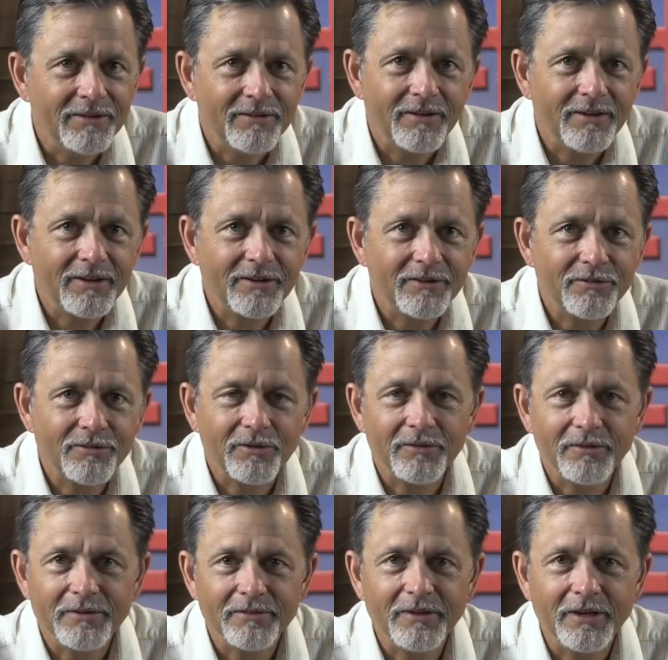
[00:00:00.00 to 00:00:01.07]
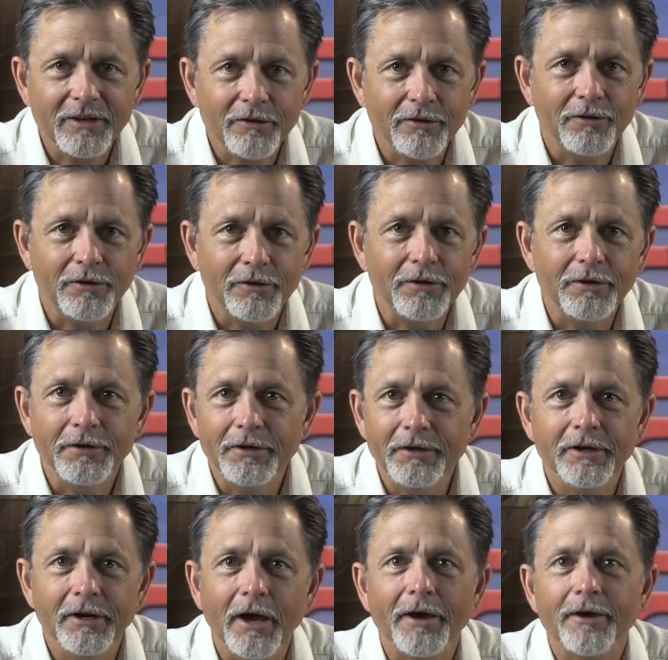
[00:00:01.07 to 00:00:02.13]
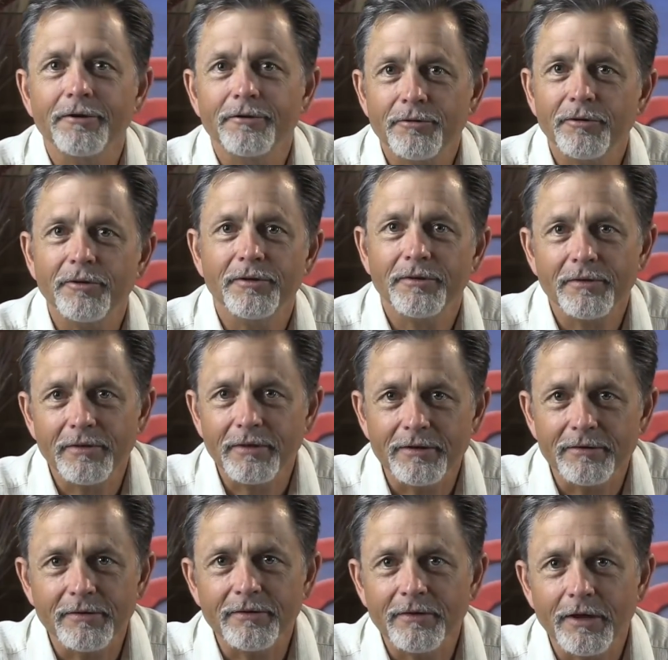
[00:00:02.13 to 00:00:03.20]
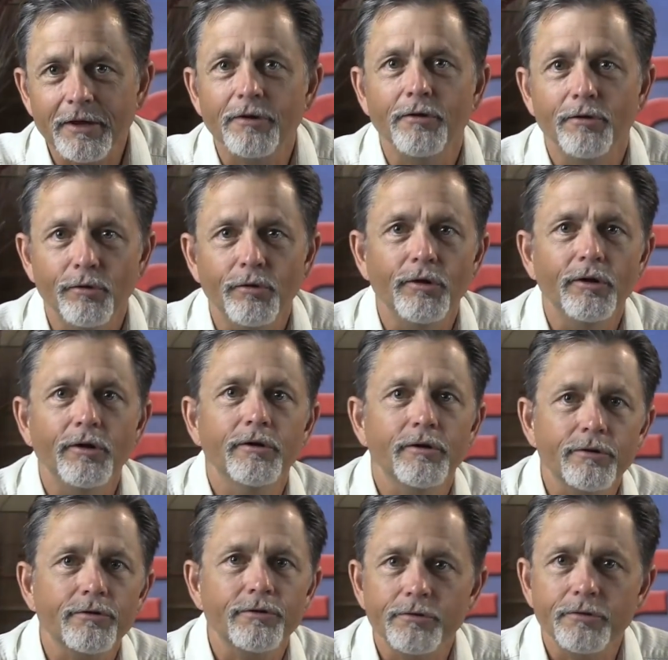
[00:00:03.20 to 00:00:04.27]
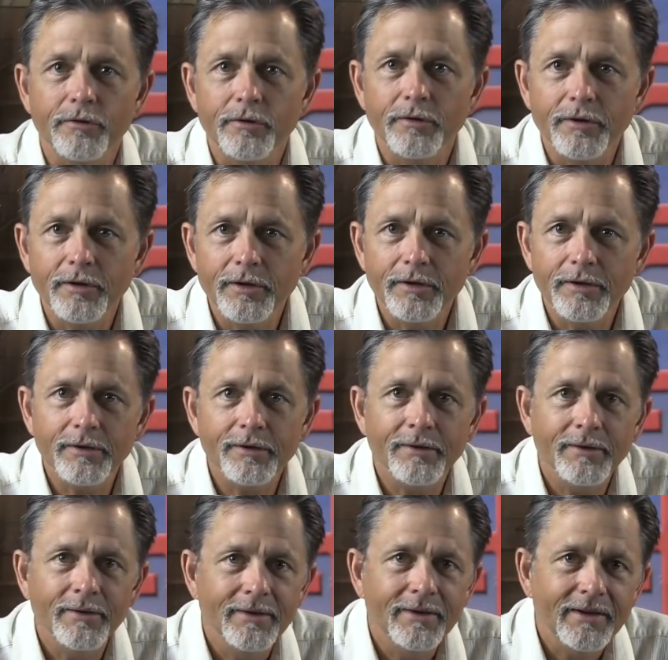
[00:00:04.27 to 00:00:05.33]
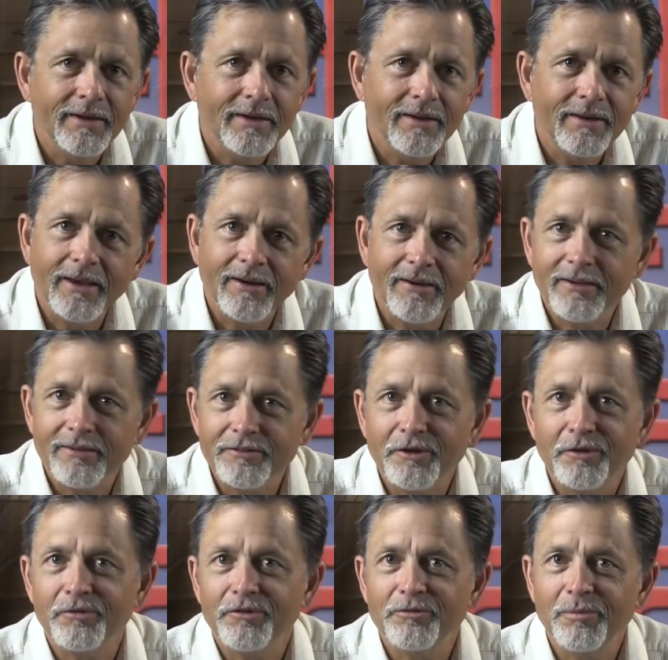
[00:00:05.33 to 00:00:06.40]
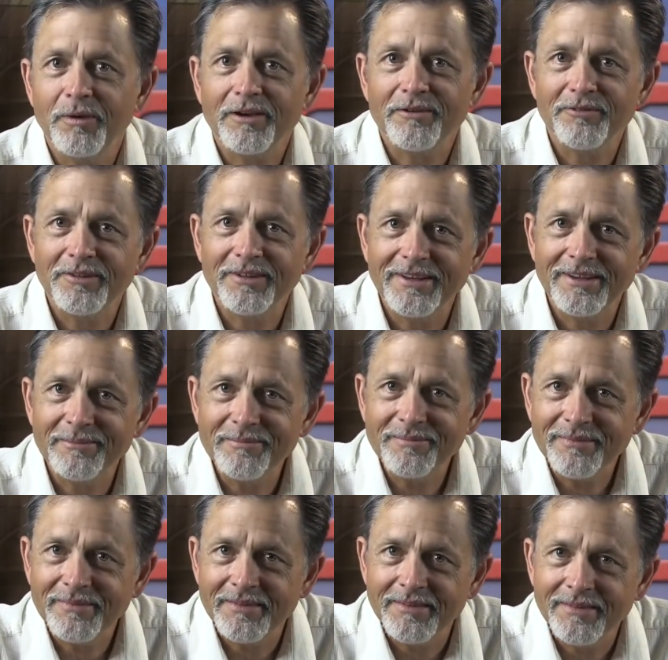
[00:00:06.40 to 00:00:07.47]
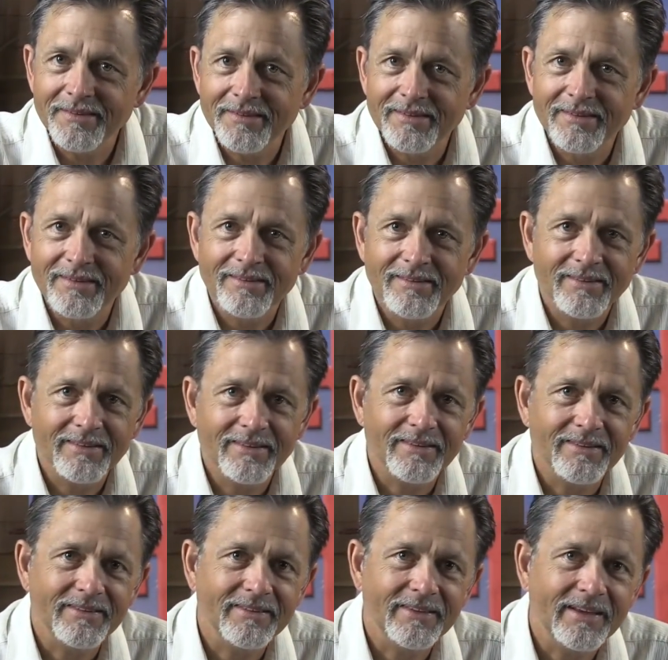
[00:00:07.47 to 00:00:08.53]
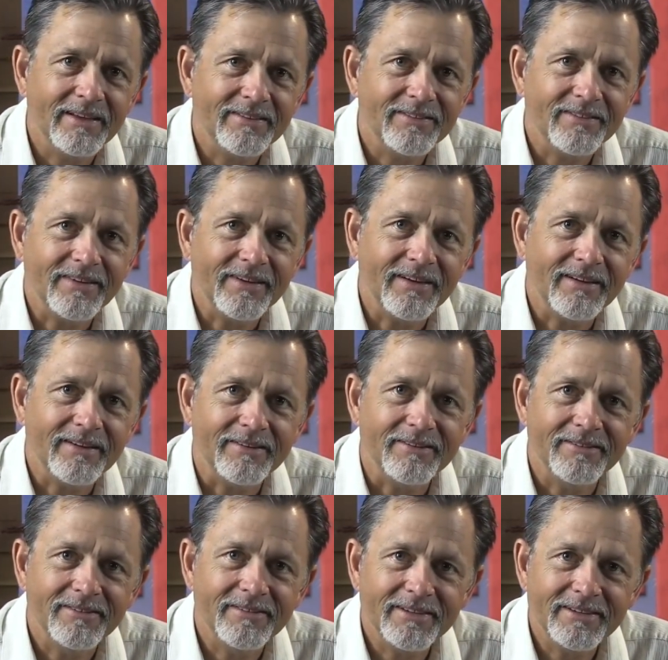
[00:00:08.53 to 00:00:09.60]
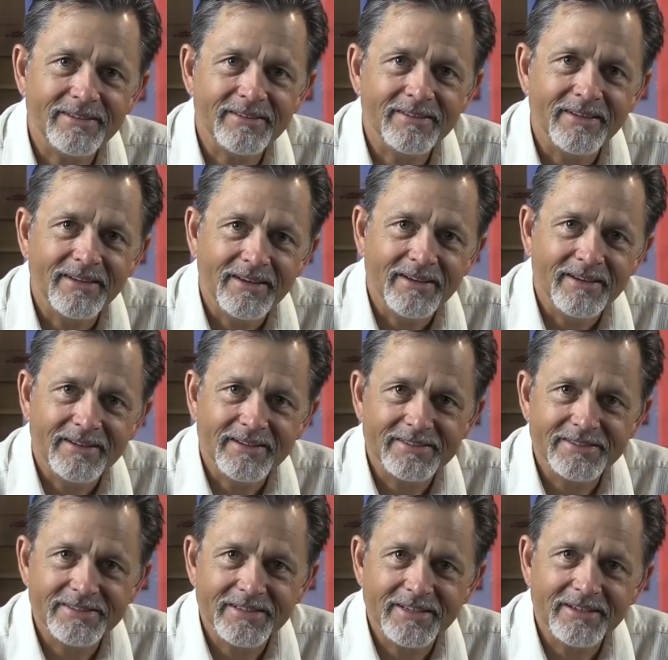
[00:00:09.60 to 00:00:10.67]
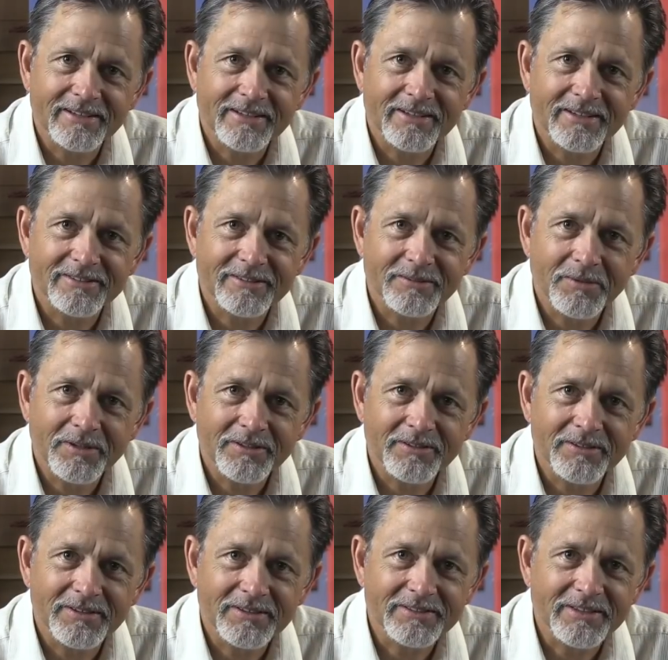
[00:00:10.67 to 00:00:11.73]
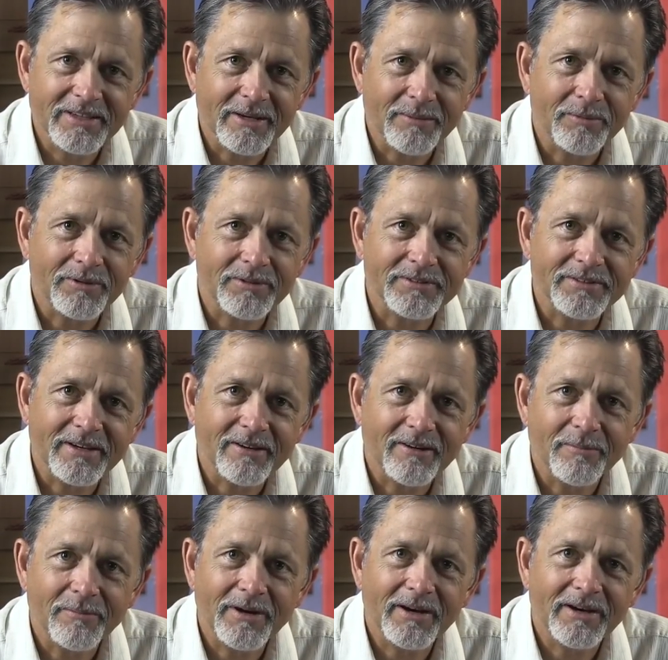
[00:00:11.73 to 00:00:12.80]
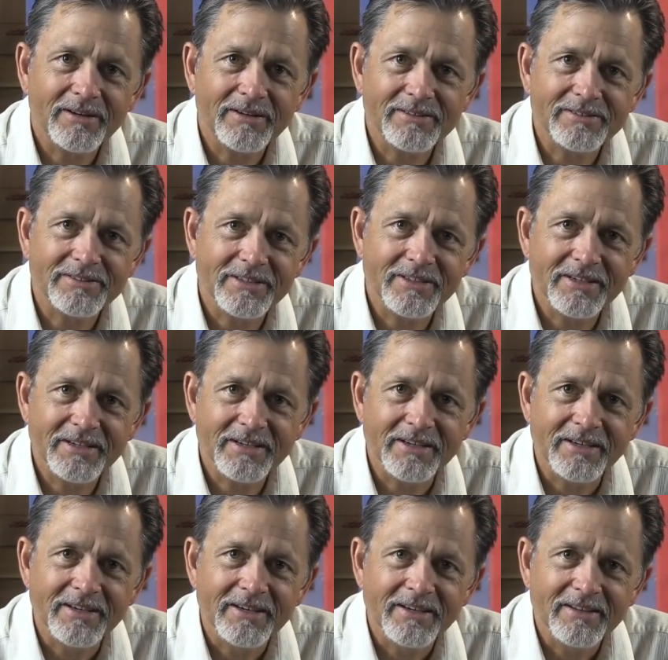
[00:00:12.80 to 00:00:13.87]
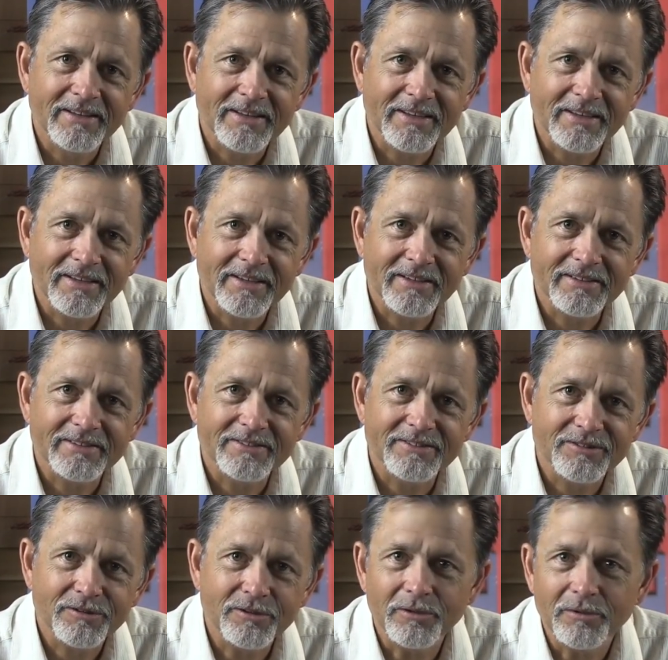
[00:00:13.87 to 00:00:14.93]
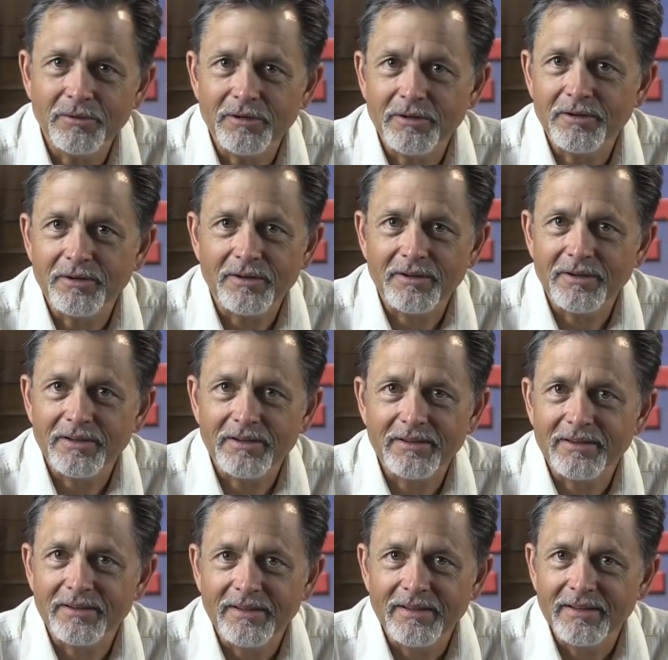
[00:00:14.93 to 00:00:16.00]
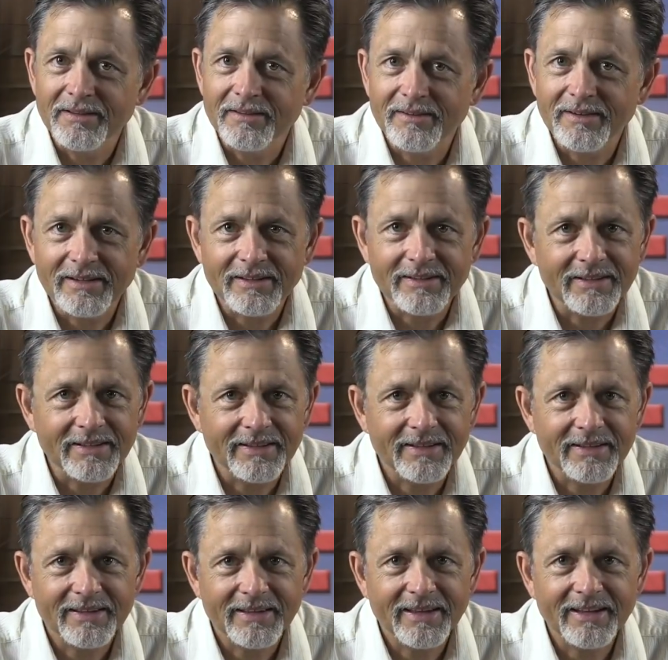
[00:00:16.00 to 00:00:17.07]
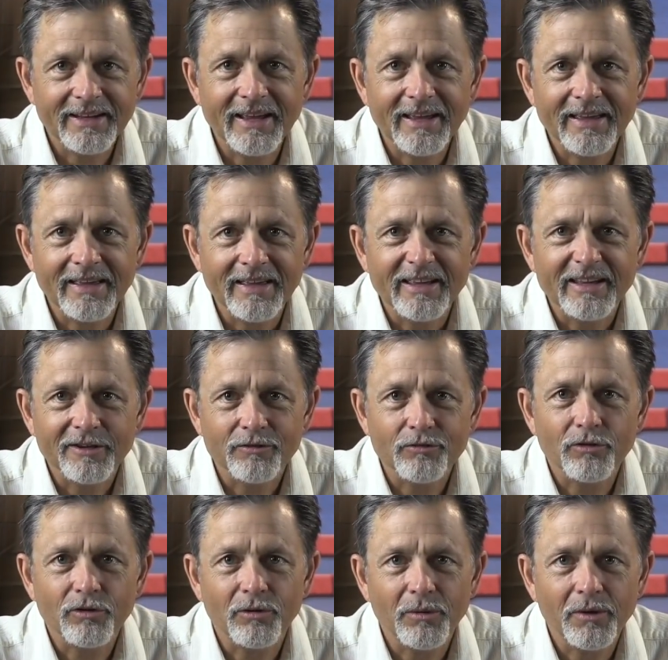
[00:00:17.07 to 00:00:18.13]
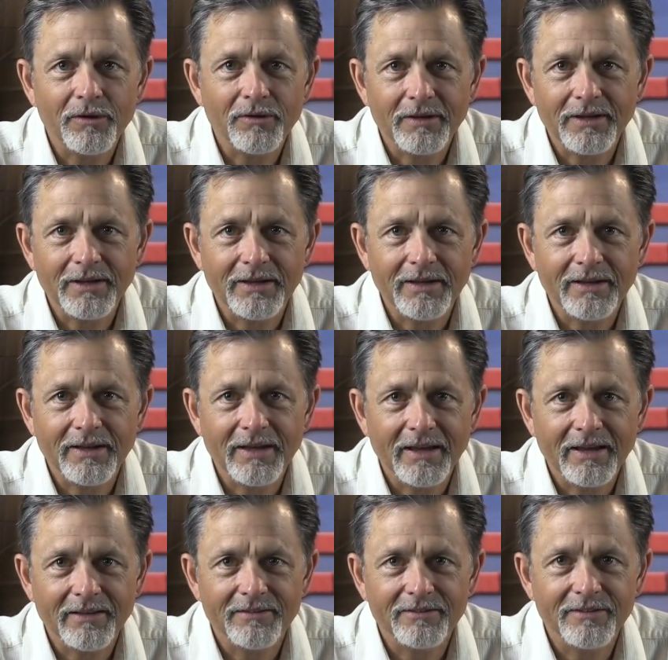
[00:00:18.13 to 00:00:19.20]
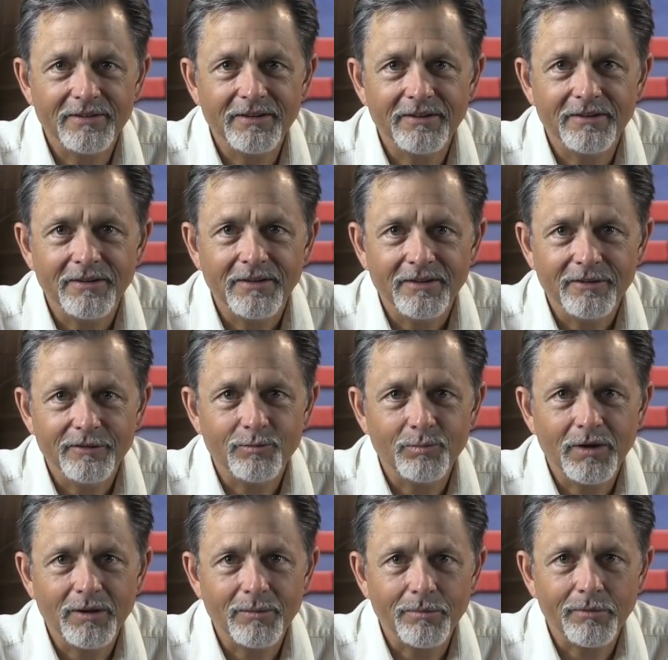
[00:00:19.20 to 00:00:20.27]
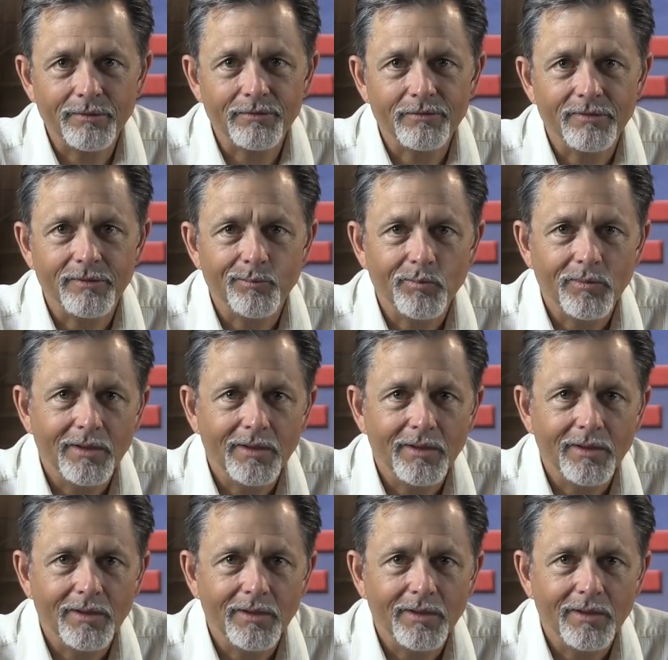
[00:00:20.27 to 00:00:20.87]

trying to control things they couldn't and not controlling the things that they could or should, and now he has no respect for them? Oh, isn't that sad? Well, let's uh, look at some other examples. How about uh, the kids' schoolwork? Uh, well, can I control whether the kid hands in his papers?